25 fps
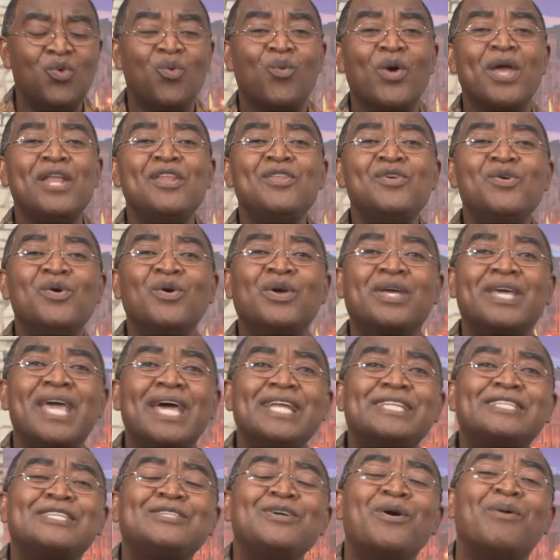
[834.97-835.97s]
when you
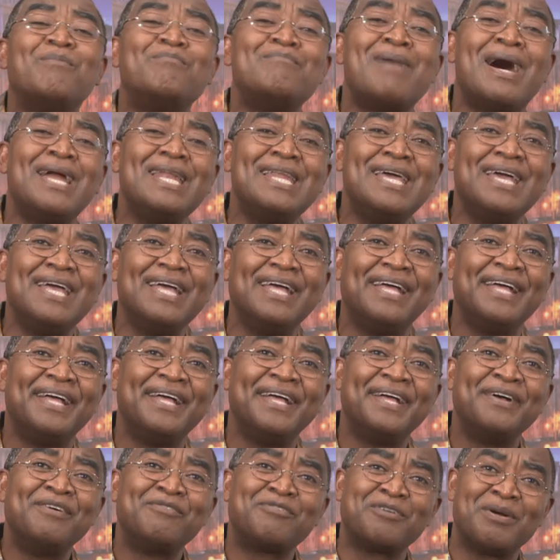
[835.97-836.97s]
get your money
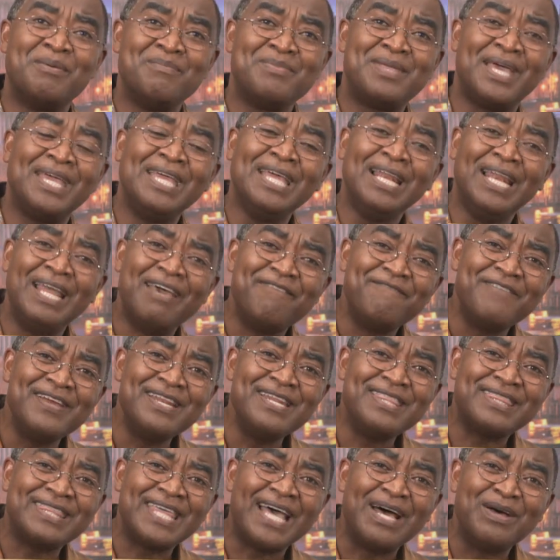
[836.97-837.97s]
from the
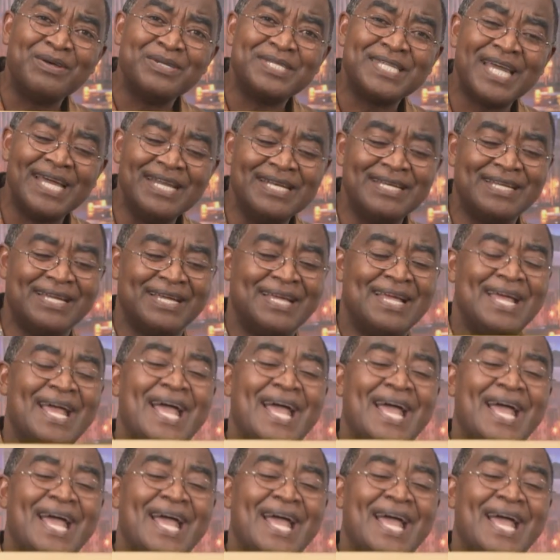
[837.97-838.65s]
11,000,